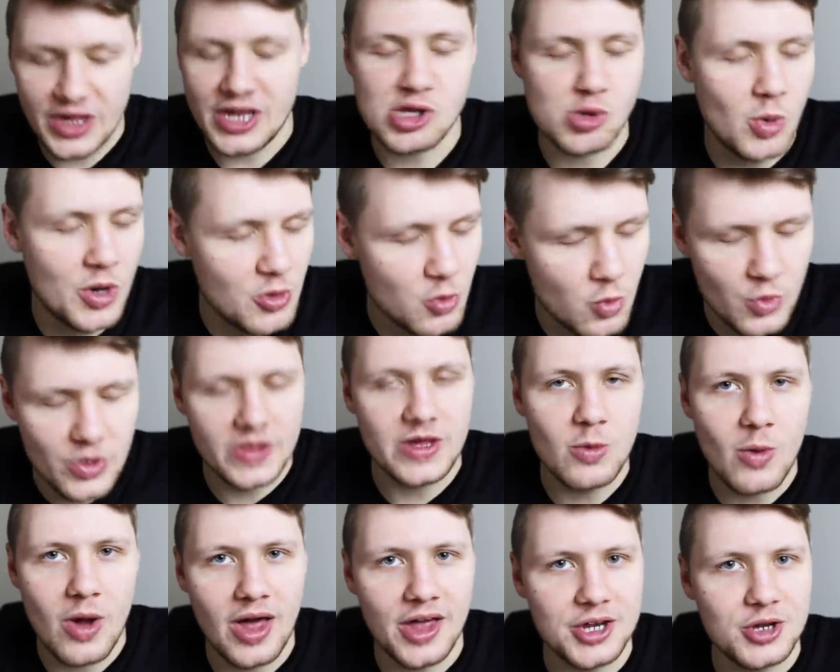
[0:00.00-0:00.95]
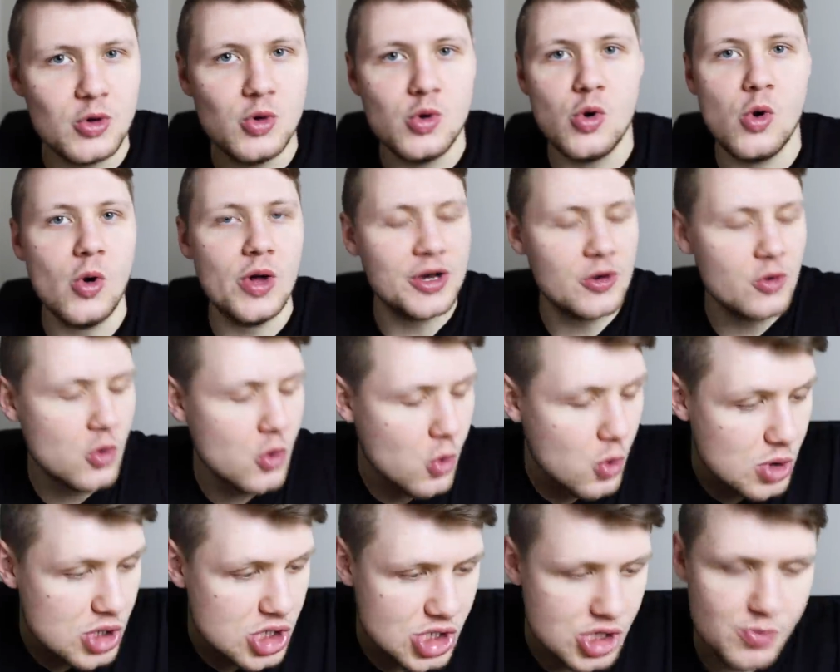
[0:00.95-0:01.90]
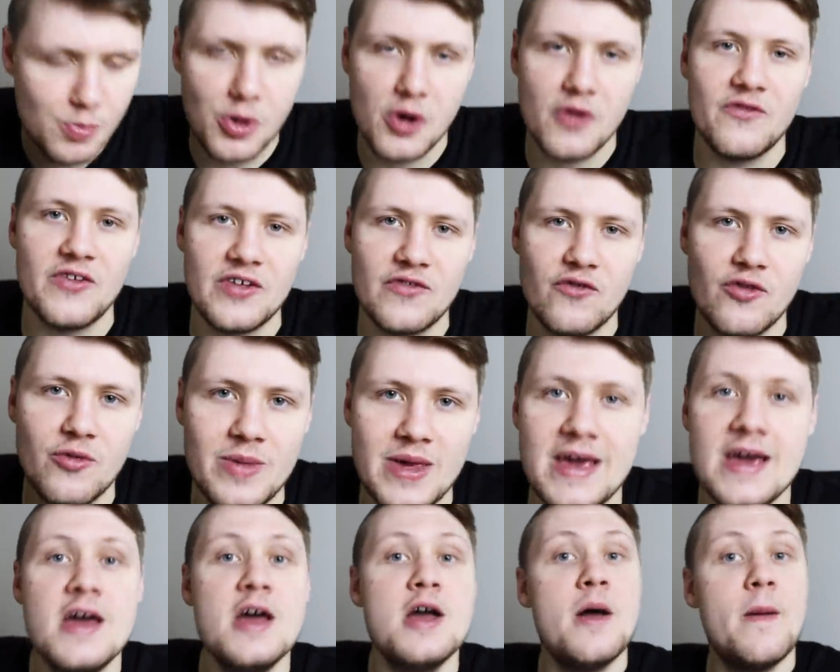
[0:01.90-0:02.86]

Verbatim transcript: things went really well at Google and Google was just perfect for me.